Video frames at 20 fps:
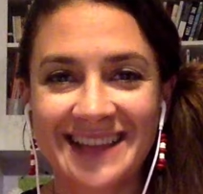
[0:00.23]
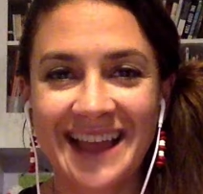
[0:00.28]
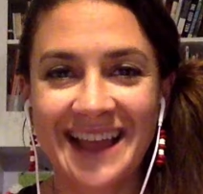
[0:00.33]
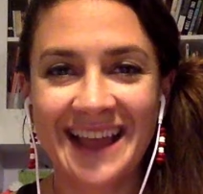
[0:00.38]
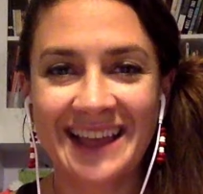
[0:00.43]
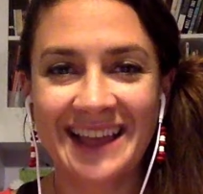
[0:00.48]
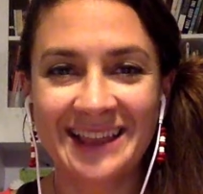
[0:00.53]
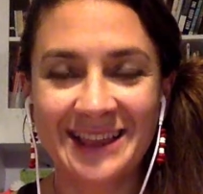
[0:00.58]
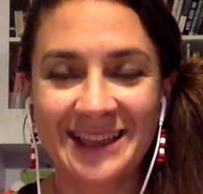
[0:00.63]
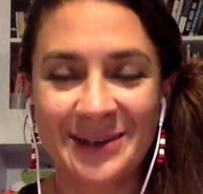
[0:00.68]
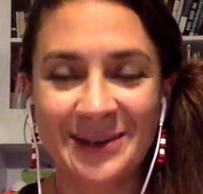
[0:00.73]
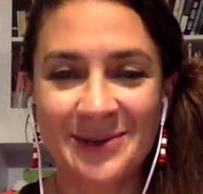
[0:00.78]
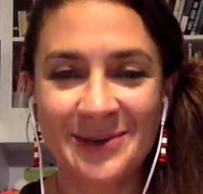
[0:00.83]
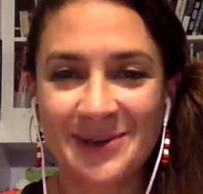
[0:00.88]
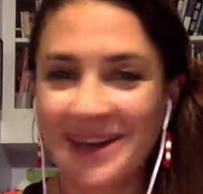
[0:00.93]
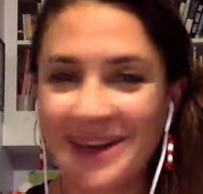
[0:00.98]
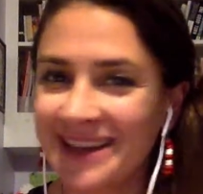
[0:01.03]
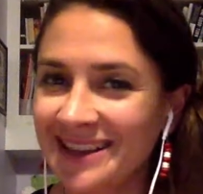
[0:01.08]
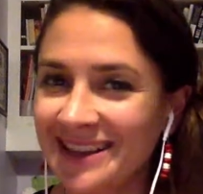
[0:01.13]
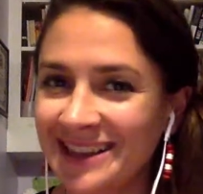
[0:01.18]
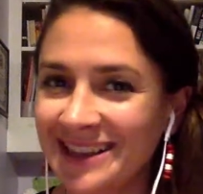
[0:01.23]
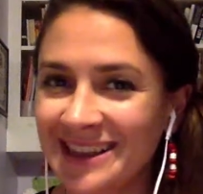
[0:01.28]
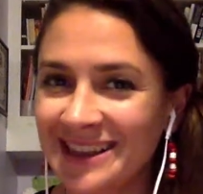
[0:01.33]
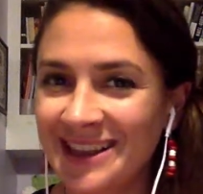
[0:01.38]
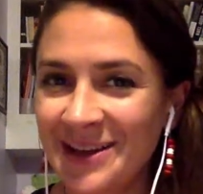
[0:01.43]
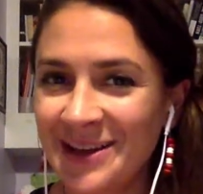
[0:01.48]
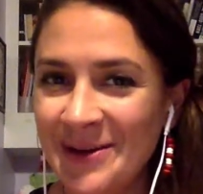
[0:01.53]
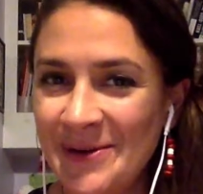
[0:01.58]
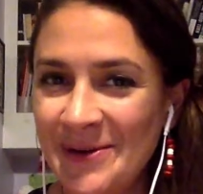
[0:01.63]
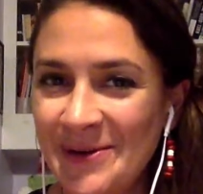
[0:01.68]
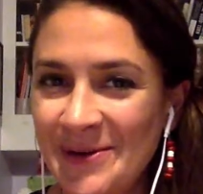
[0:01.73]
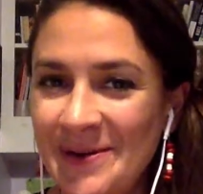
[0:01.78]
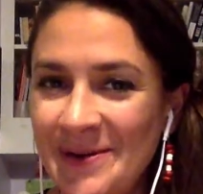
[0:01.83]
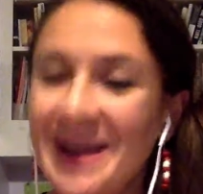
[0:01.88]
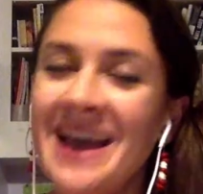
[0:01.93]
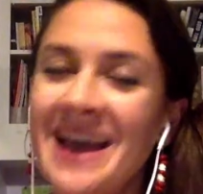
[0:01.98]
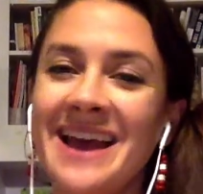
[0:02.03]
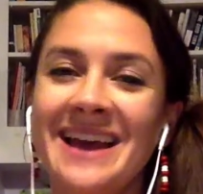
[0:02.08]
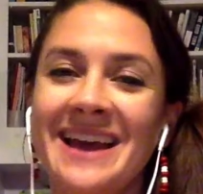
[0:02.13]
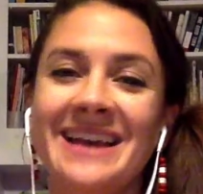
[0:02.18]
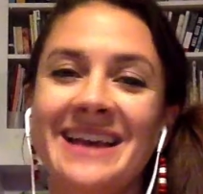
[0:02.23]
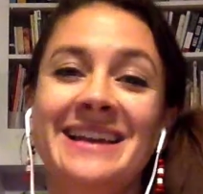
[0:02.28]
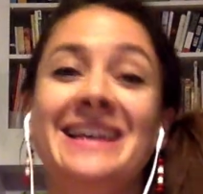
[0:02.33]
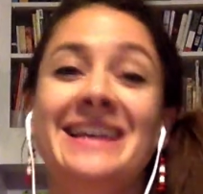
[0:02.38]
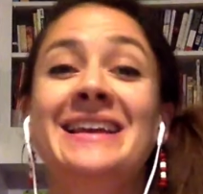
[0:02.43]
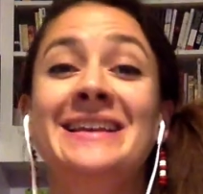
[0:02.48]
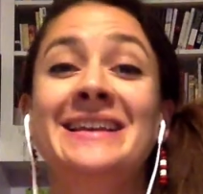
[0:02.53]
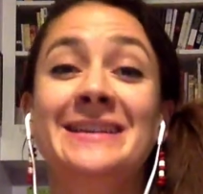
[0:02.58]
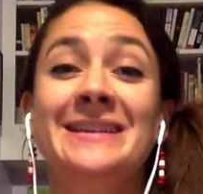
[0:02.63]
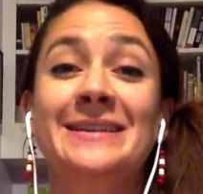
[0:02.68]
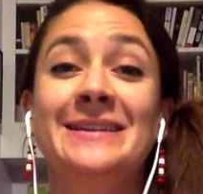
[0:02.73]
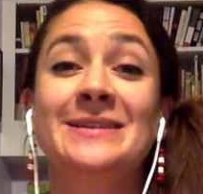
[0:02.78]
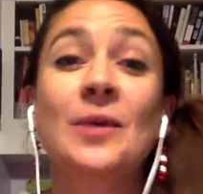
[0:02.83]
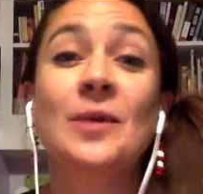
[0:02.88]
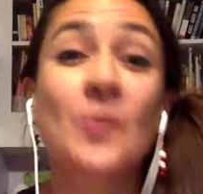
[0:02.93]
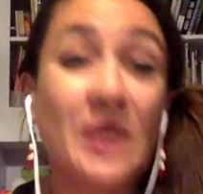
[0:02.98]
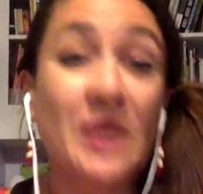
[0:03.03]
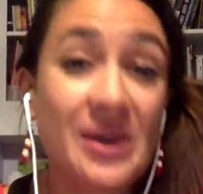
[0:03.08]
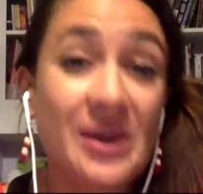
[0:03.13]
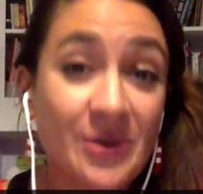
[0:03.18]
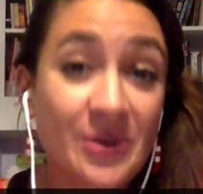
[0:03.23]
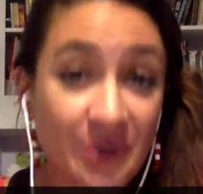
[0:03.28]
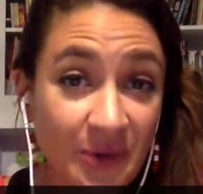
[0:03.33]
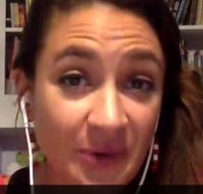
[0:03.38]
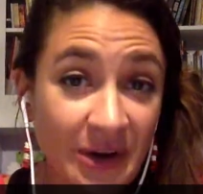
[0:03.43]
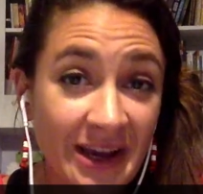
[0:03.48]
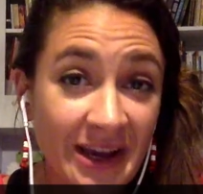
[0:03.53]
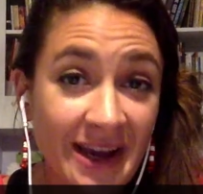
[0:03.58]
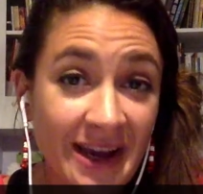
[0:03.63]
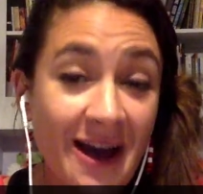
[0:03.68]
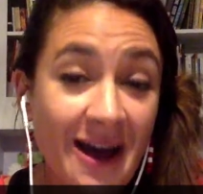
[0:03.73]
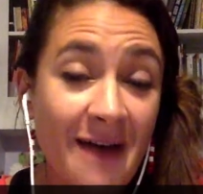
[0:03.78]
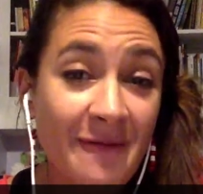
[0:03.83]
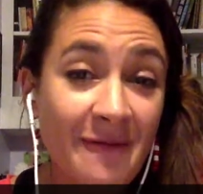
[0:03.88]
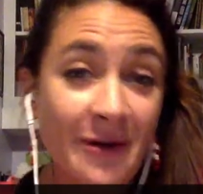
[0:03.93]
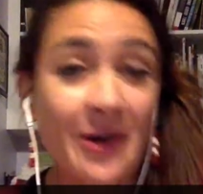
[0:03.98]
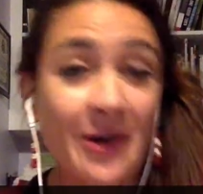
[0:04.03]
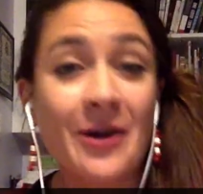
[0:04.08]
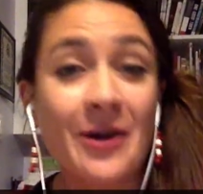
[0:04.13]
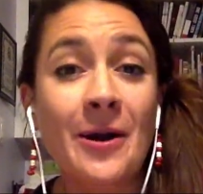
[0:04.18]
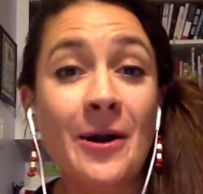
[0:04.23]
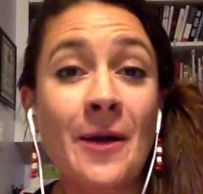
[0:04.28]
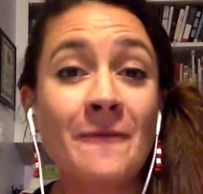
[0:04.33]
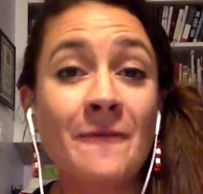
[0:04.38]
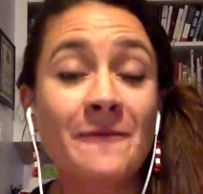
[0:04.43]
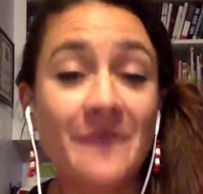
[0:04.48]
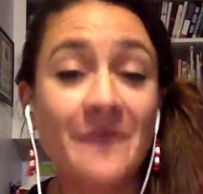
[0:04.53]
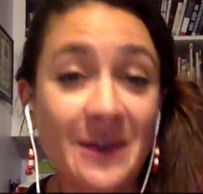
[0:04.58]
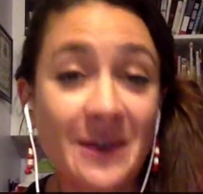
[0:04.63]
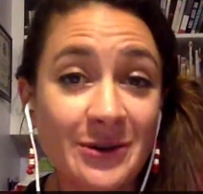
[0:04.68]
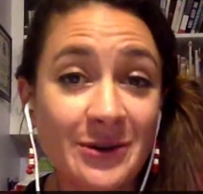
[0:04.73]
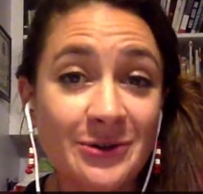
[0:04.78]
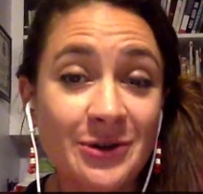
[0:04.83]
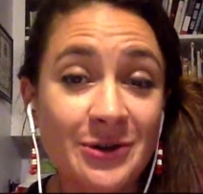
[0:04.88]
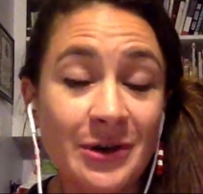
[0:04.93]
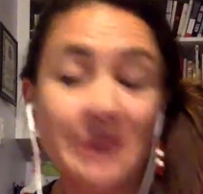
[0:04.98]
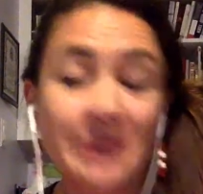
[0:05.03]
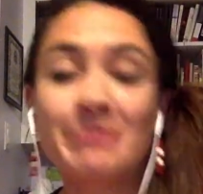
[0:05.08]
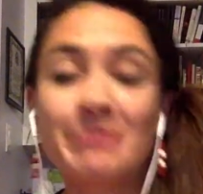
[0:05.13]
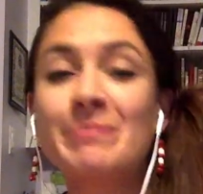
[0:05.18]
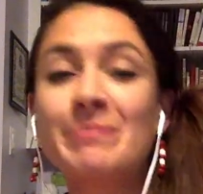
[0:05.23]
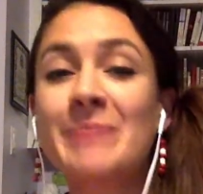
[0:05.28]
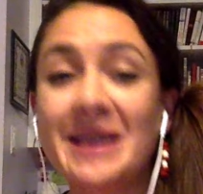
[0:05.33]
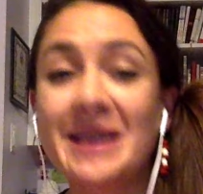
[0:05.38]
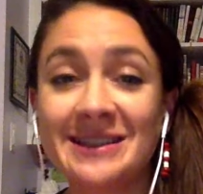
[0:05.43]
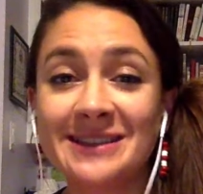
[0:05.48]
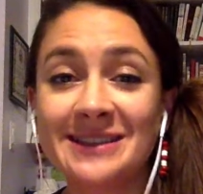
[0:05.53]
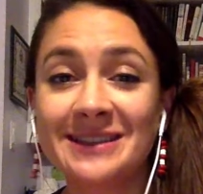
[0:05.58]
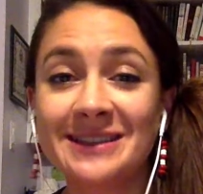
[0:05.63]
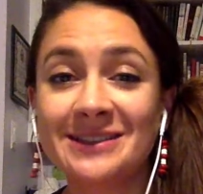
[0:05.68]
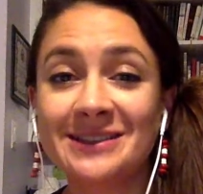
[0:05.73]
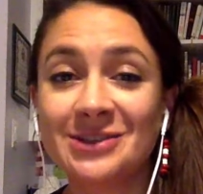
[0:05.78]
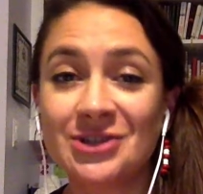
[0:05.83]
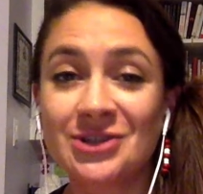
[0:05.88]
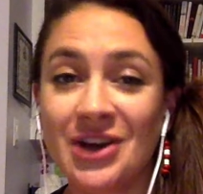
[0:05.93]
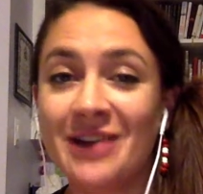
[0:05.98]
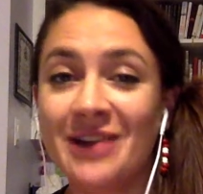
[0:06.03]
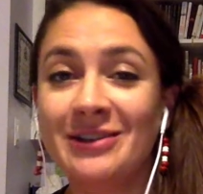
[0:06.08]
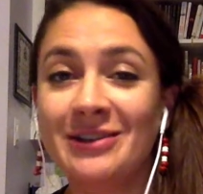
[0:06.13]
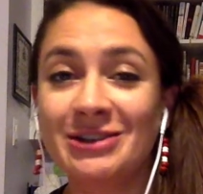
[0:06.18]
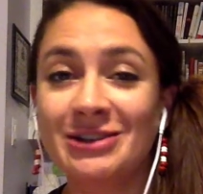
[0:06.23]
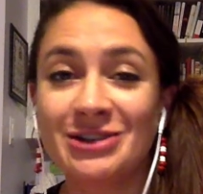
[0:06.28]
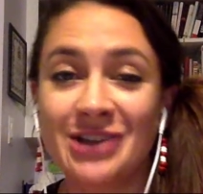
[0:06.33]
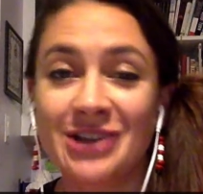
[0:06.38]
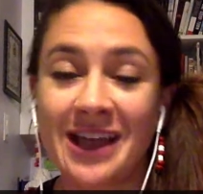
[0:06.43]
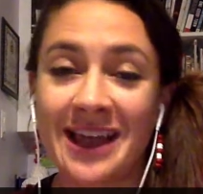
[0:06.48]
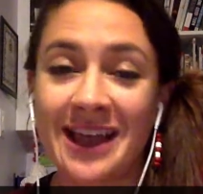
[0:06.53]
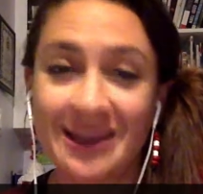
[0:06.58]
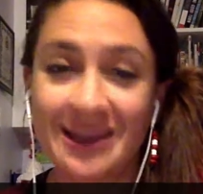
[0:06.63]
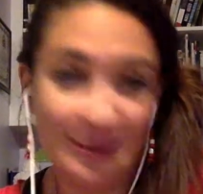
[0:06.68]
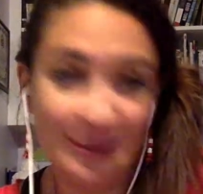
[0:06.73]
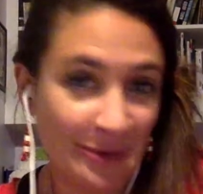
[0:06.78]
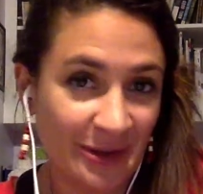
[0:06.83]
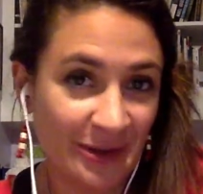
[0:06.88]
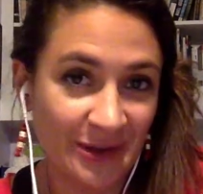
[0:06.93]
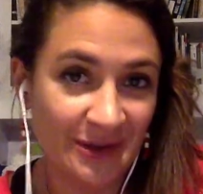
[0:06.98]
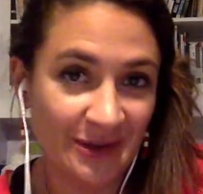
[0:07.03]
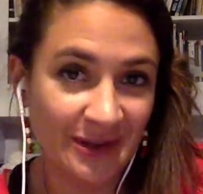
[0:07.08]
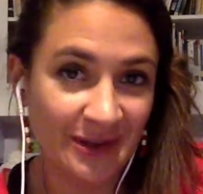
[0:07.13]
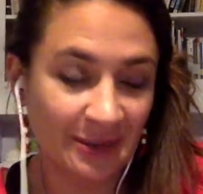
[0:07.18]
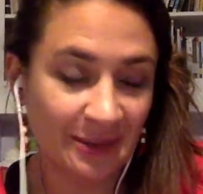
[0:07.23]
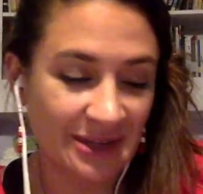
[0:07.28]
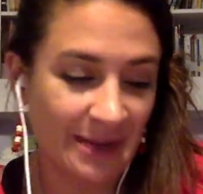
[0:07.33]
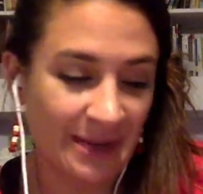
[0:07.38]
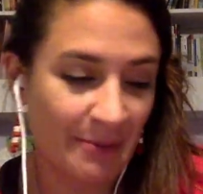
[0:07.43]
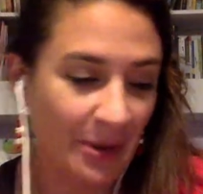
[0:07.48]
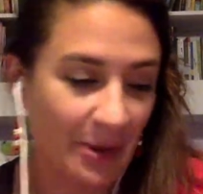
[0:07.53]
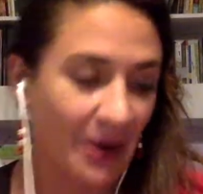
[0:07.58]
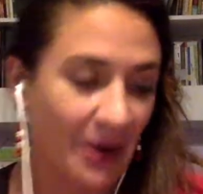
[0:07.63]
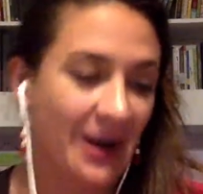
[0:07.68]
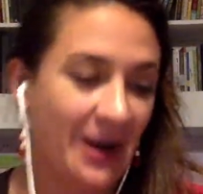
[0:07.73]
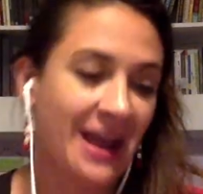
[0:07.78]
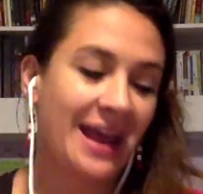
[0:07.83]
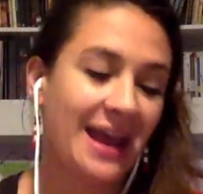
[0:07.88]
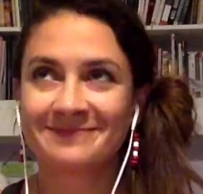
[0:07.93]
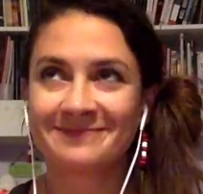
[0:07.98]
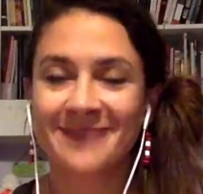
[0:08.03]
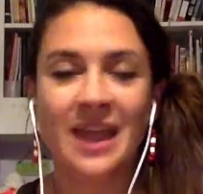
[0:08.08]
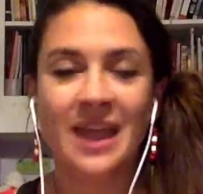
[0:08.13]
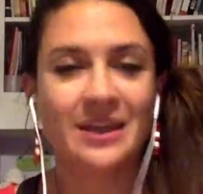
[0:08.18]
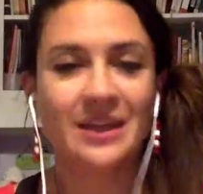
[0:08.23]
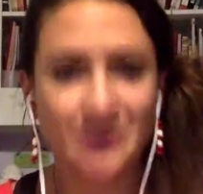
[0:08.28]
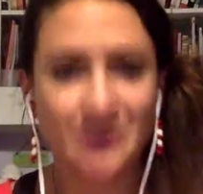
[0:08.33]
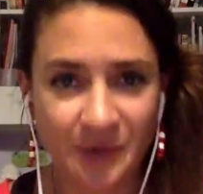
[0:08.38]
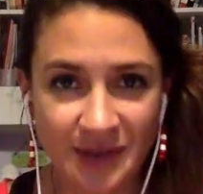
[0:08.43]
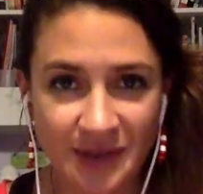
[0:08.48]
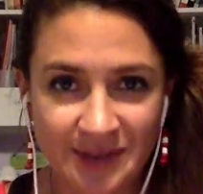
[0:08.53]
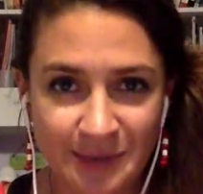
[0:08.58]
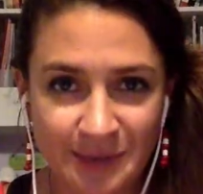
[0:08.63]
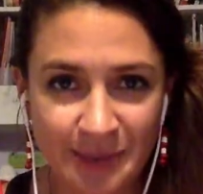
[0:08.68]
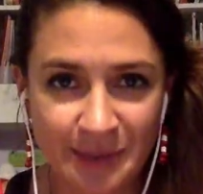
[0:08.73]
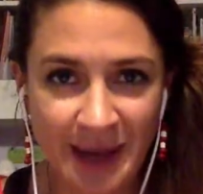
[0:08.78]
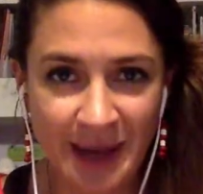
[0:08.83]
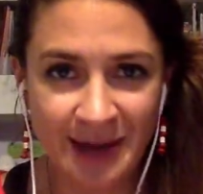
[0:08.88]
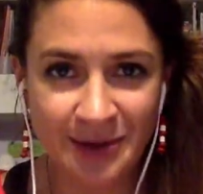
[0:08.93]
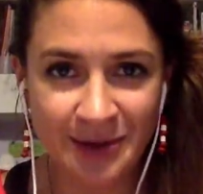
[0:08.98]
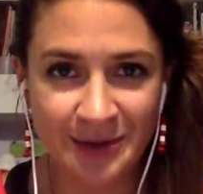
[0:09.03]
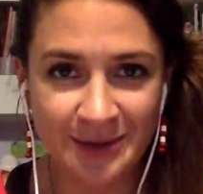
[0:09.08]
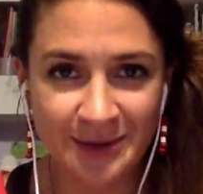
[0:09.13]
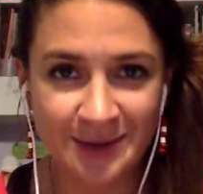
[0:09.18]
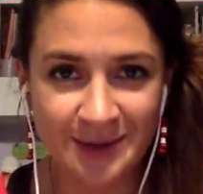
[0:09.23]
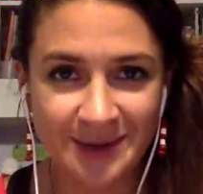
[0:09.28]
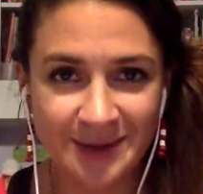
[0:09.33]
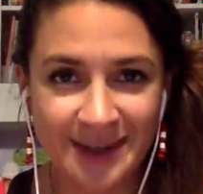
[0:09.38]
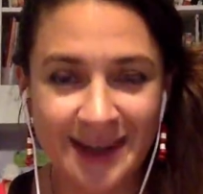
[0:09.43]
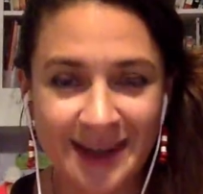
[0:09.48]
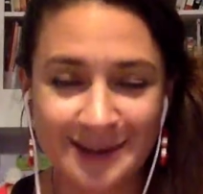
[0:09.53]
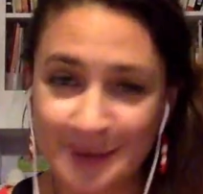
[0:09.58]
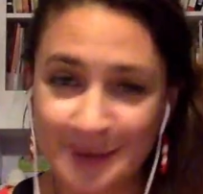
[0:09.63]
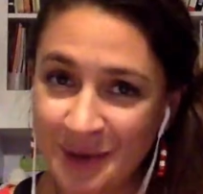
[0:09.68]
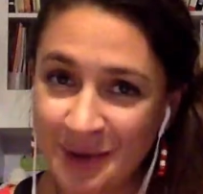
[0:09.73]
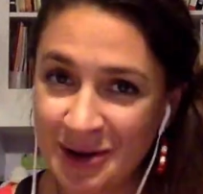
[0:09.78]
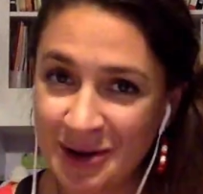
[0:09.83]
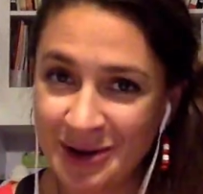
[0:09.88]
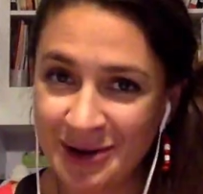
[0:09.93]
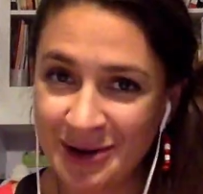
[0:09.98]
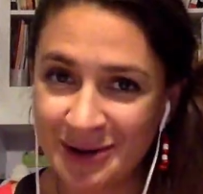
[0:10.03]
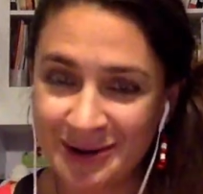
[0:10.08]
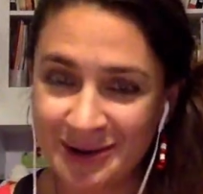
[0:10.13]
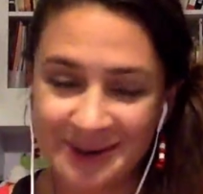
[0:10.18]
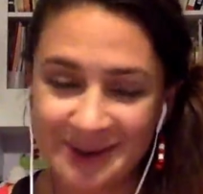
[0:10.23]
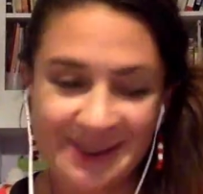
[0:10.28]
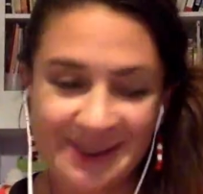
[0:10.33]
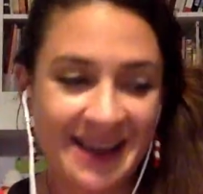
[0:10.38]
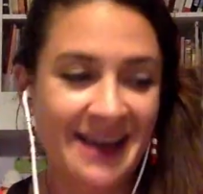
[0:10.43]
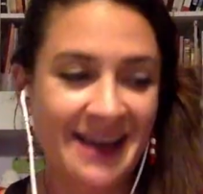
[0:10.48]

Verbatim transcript: Hello, hello. It is week three of our figure drawing basics challenge in the month of September. So I got some bad news and some good news.